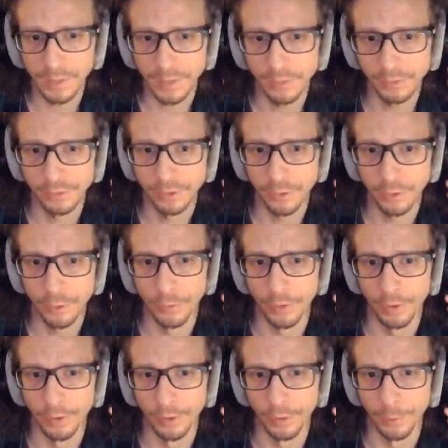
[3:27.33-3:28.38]
so
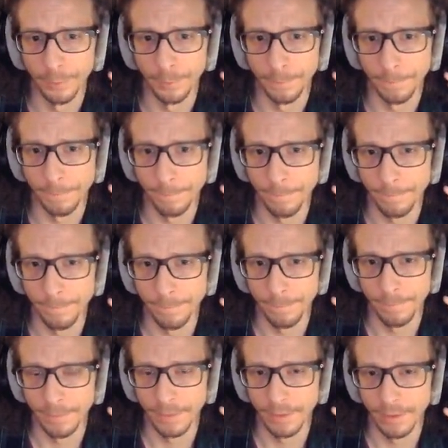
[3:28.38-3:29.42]
uh,
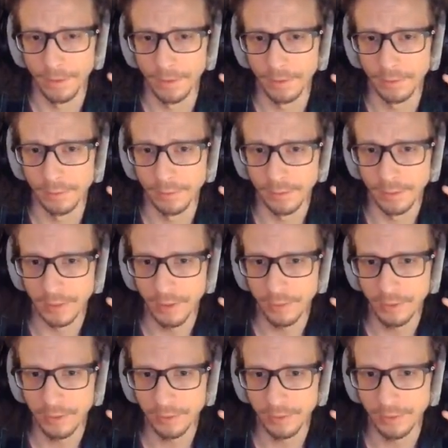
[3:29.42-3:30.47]
to
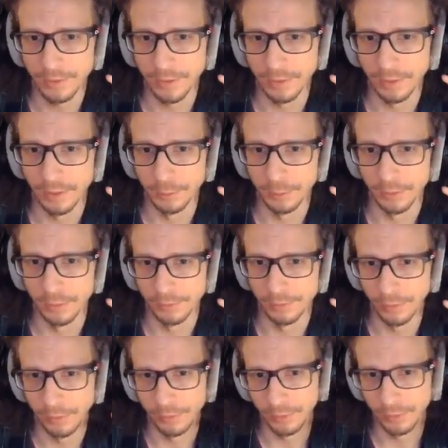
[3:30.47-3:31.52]
calculate that number,
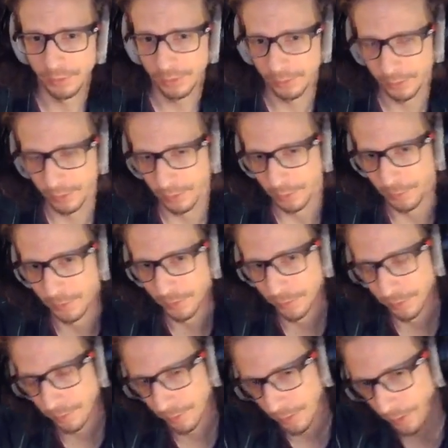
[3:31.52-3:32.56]
first let's talk about
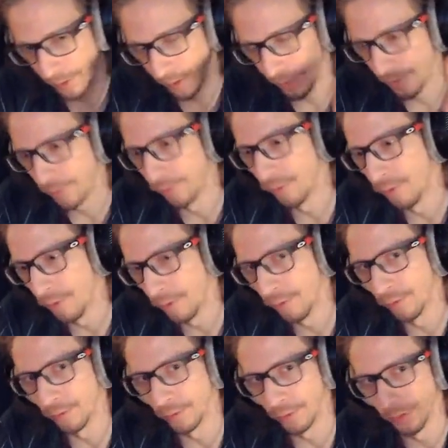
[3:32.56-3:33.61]
how
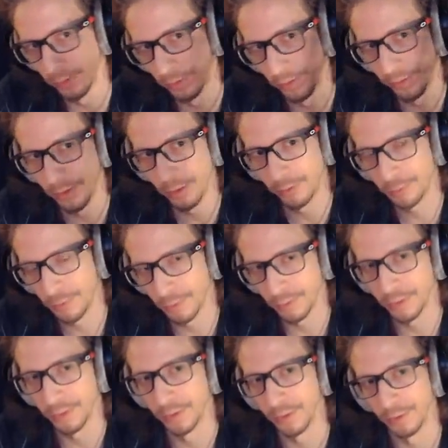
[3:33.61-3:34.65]
long this
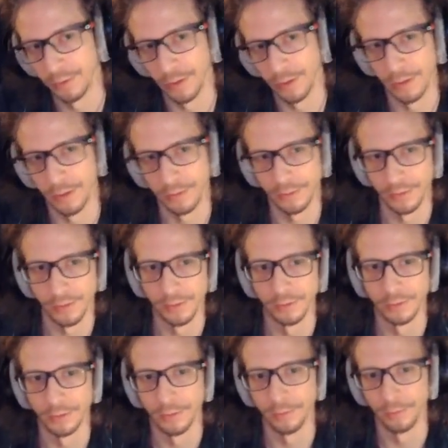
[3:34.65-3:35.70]
particular ad set is
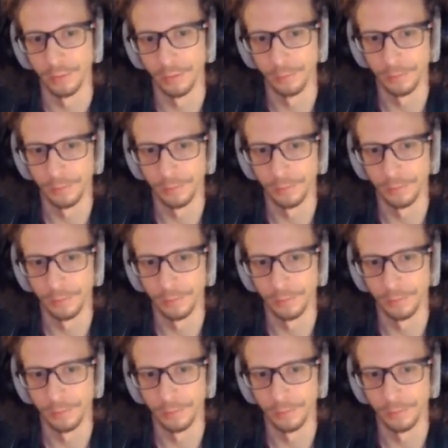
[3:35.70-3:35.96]
going to run.